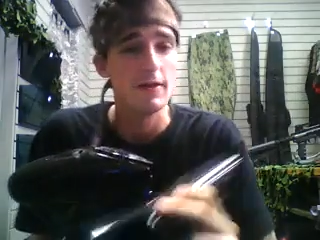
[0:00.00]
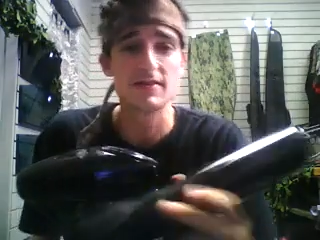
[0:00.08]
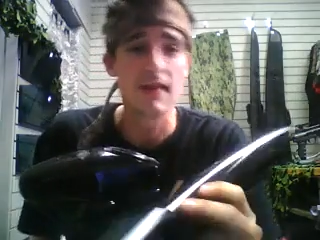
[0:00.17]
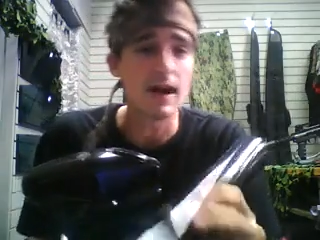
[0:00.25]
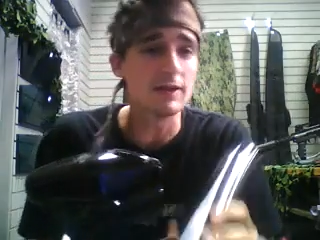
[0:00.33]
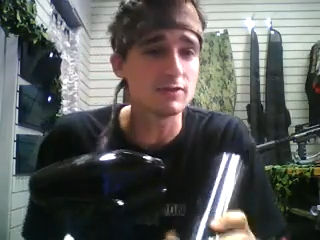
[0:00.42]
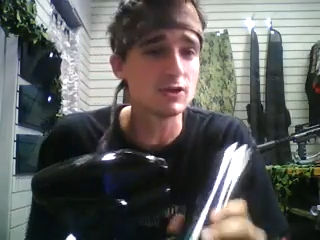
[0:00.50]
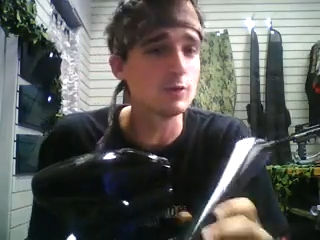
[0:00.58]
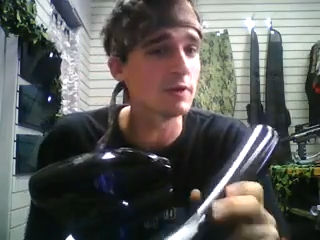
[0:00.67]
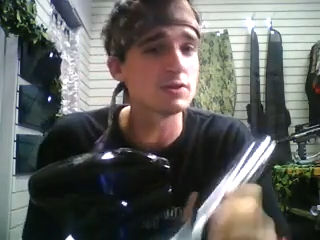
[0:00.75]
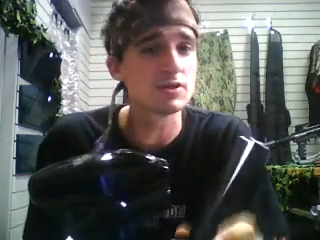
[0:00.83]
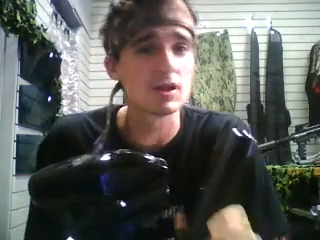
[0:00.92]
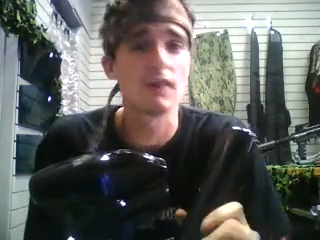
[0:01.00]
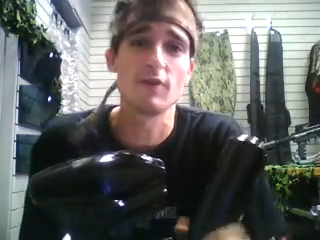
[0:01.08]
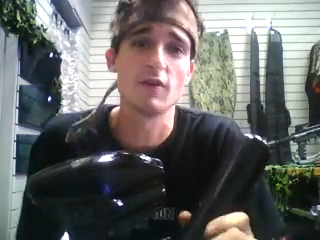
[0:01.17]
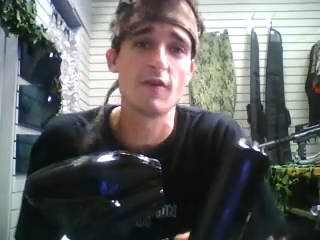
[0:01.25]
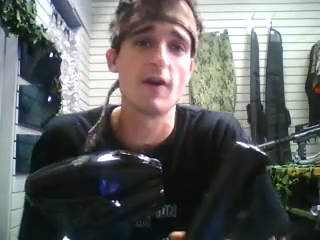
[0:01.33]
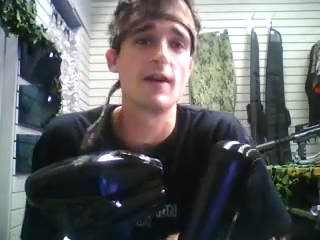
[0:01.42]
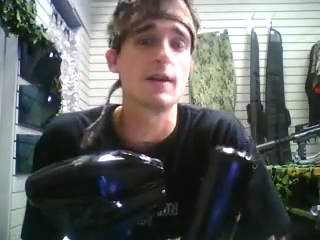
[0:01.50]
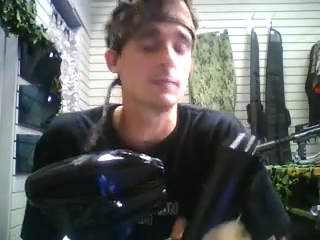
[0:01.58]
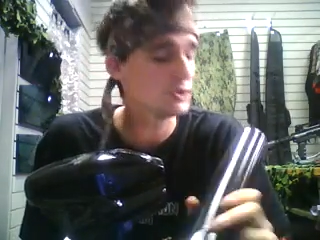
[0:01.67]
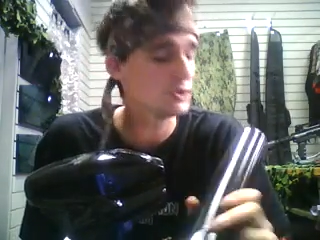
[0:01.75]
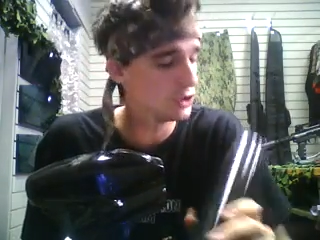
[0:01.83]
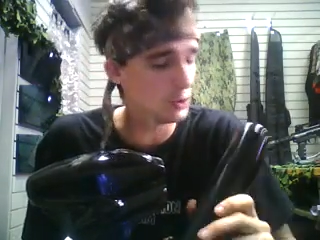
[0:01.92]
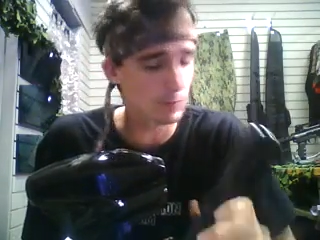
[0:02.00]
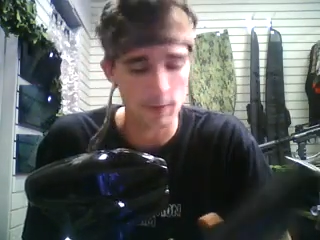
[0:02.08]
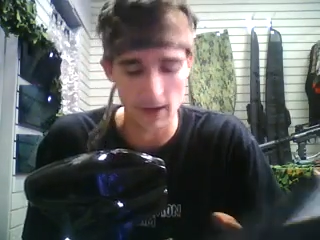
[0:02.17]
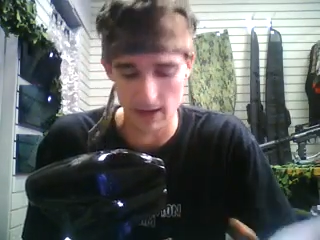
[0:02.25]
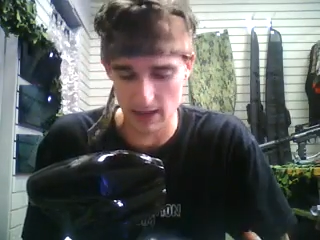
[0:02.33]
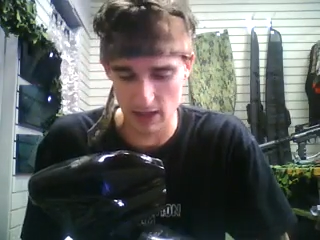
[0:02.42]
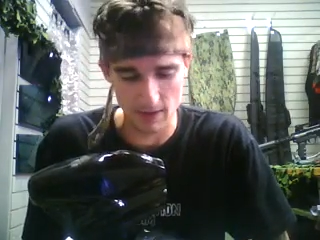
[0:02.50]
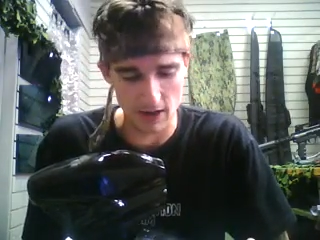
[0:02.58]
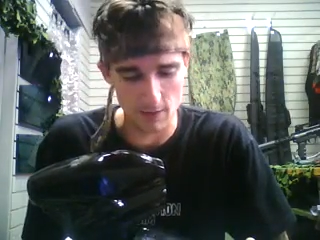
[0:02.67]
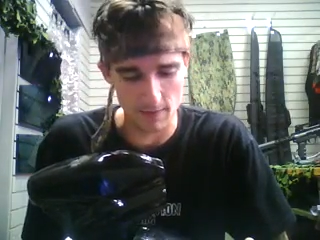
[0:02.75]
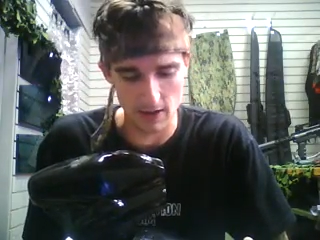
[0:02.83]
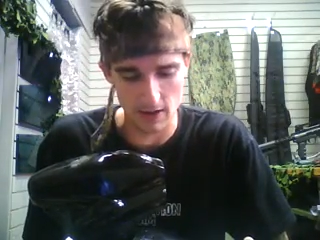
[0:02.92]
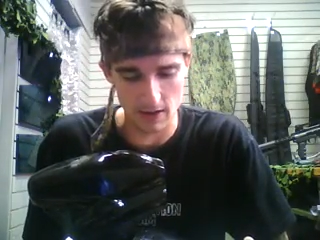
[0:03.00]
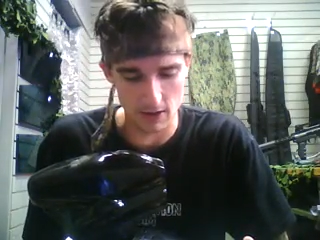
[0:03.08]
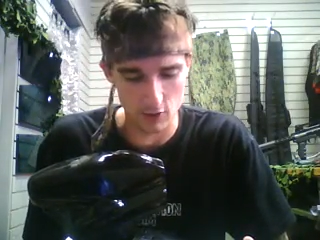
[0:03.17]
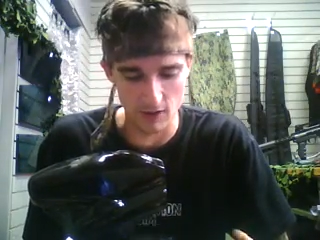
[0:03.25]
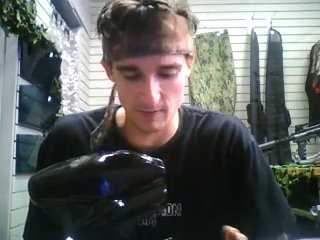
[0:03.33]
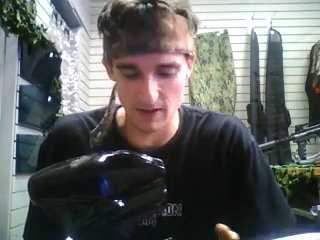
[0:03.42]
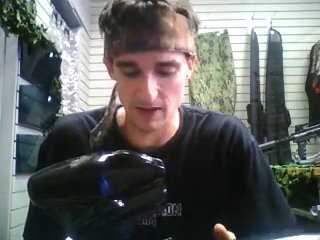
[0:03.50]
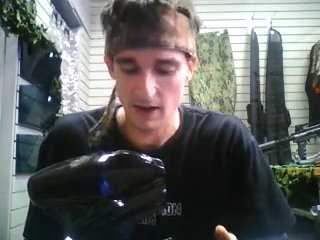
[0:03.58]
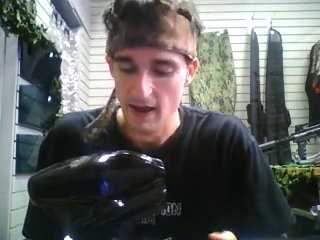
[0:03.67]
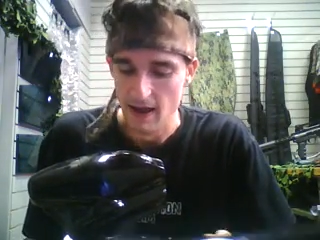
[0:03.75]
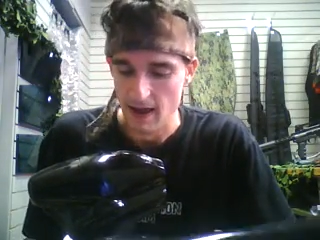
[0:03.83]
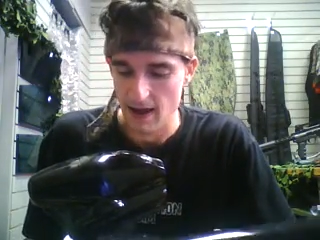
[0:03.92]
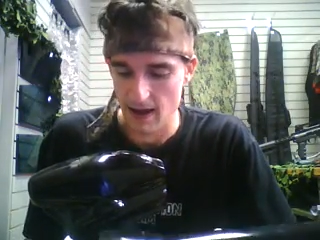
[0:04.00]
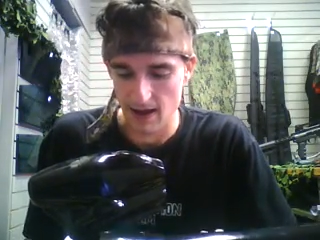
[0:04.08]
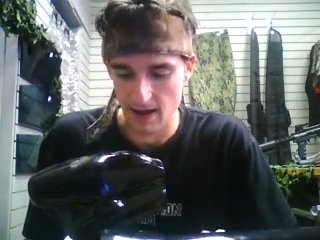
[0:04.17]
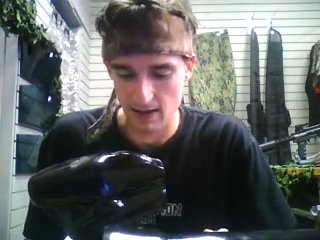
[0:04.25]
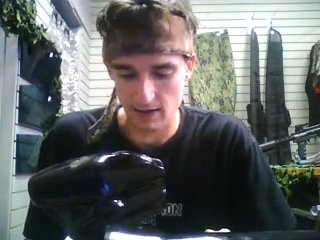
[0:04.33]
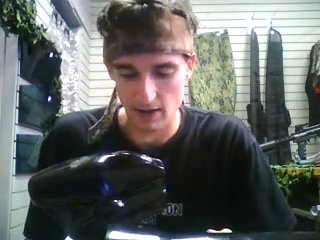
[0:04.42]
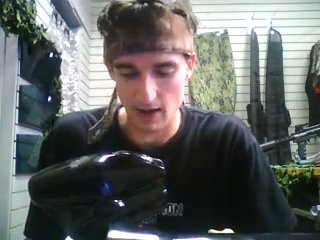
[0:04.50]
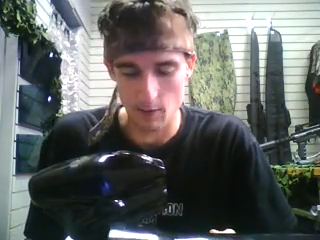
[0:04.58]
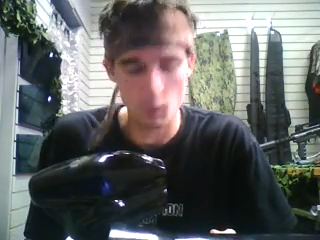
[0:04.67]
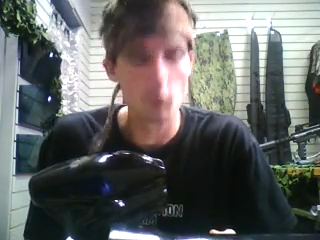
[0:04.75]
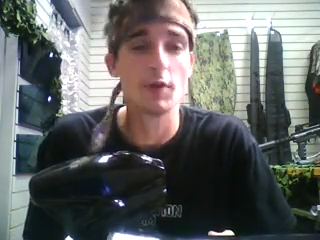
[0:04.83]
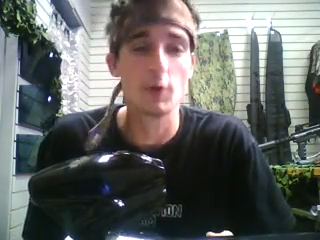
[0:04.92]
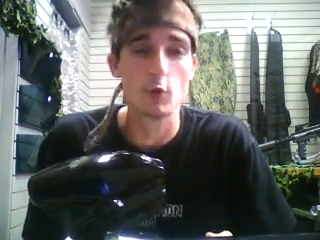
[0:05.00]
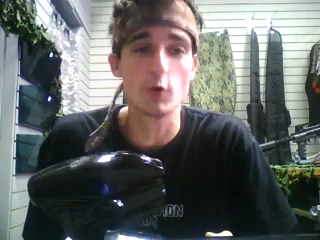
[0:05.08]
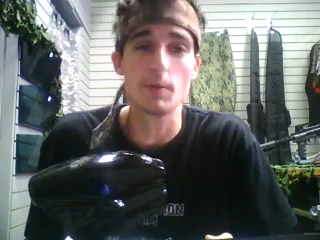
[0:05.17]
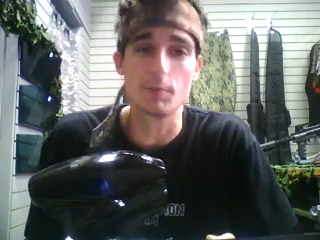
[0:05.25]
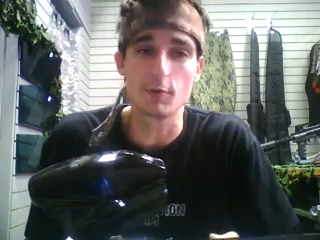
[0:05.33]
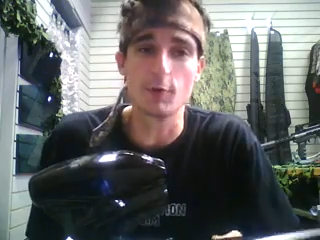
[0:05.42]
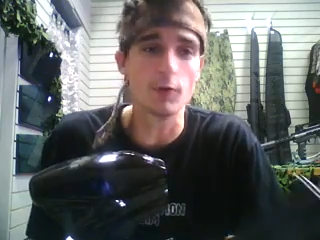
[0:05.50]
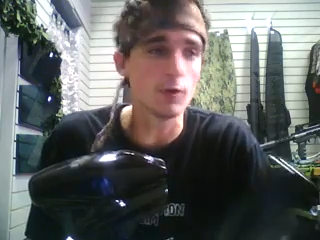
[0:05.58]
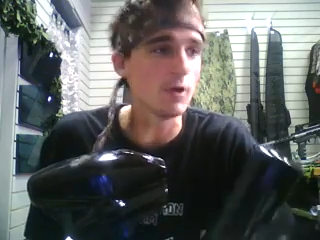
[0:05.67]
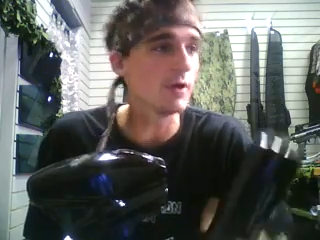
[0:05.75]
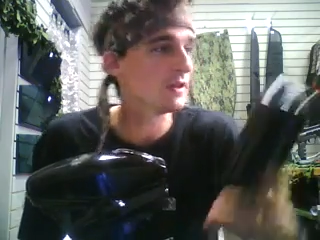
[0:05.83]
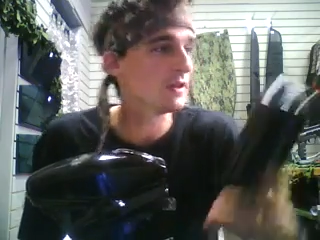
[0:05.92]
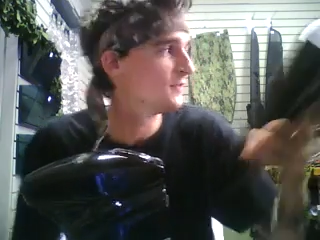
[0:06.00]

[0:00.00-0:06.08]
There's not too much stuff you'll find. I'm super picky about my equipment, and I'm really, really brutal on it.